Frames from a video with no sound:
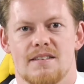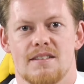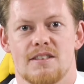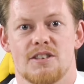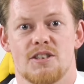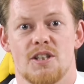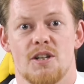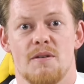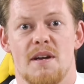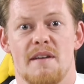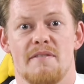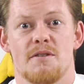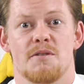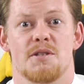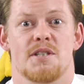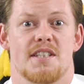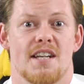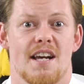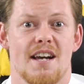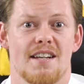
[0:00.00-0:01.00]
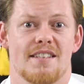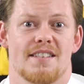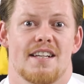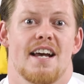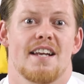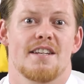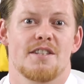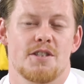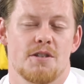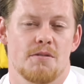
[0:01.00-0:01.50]
So if you start
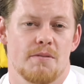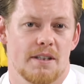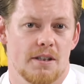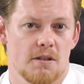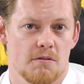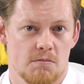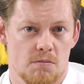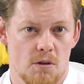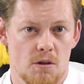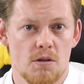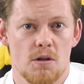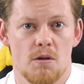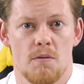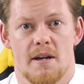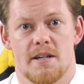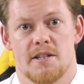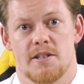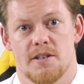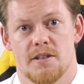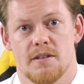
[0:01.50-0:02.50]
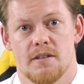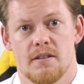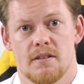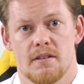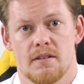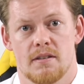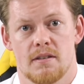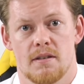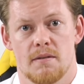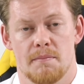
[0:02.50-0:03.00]
answering the wrong question
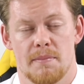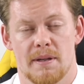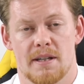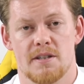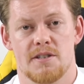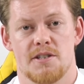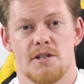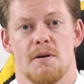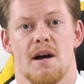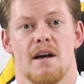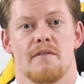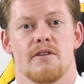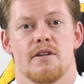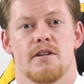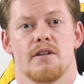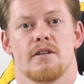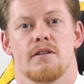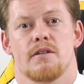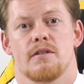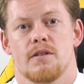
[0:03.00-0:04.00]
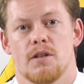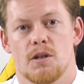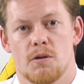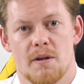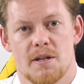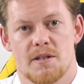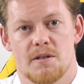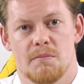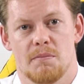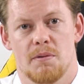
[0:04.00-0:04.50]
because you haven't heard the
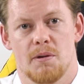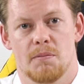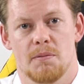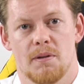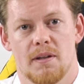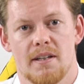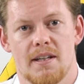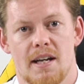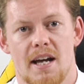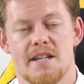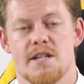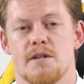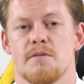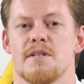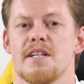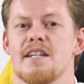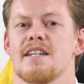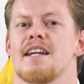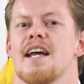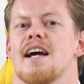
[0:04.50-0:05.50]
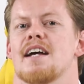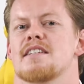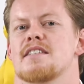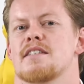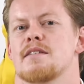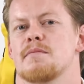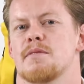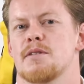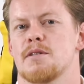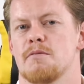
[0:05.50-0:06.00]
question properly and you didn't
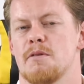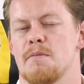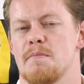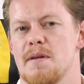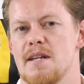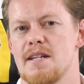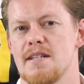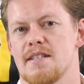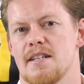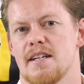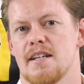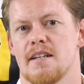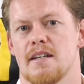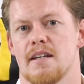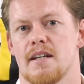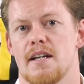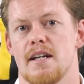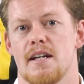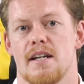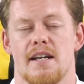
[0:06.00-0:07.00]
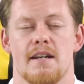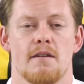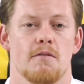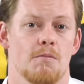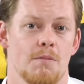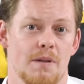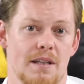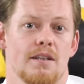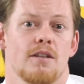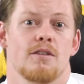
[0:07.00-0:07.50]
ask them to repeat it, it
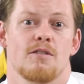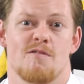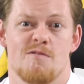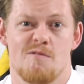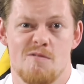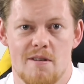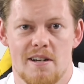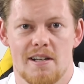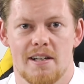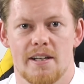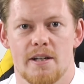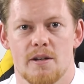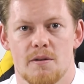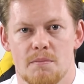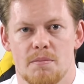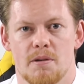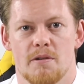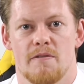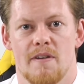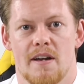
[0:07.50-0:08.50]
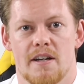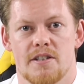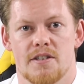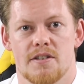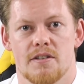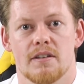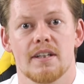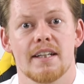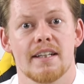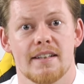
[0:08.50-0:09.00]
will look really
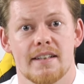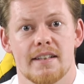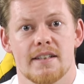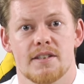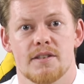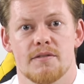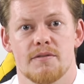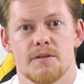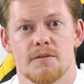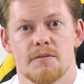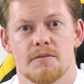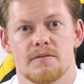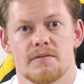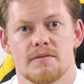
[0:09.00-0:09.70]
unprofessional in the interview.